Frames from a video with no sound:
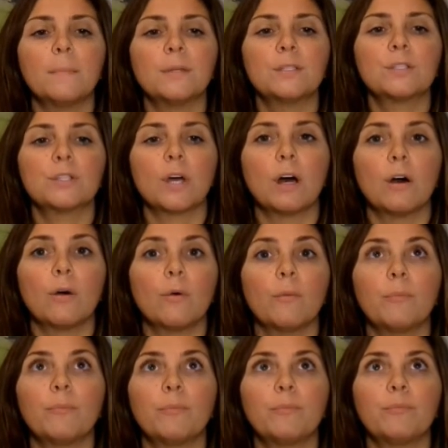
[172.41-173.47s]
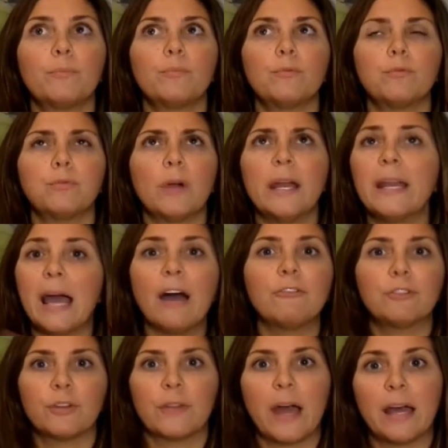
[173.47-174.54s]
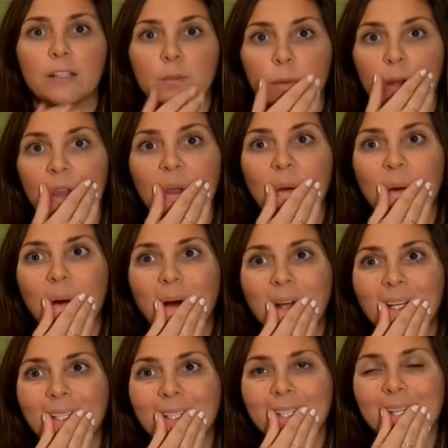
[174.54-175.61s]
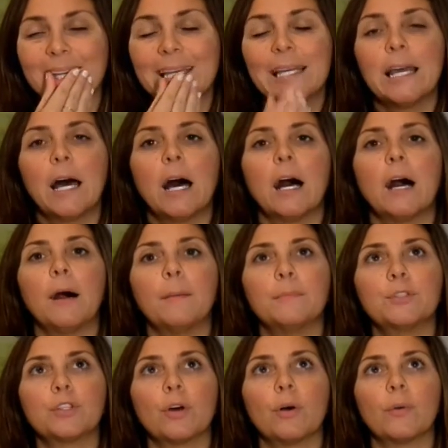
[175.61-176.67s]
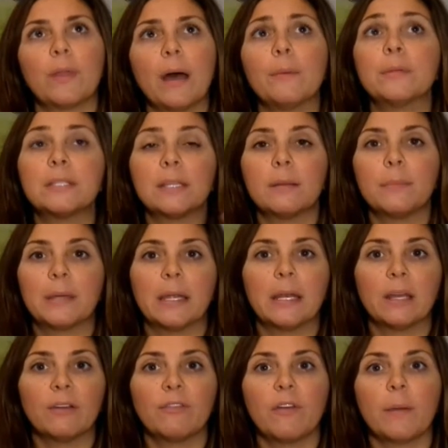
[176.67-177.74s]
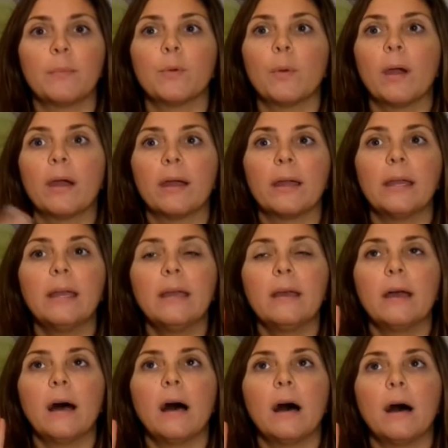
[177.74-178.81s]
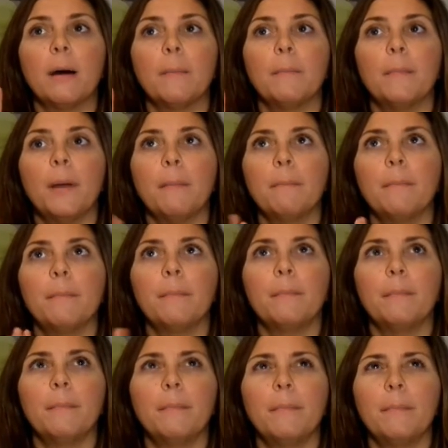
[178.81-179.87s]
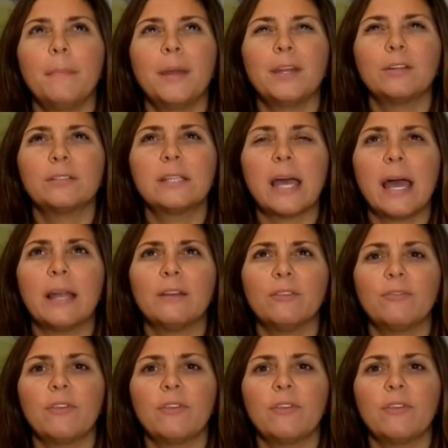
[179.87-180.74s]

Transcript: So right after that is when I called. So that was in the beginning of February. Middle to end of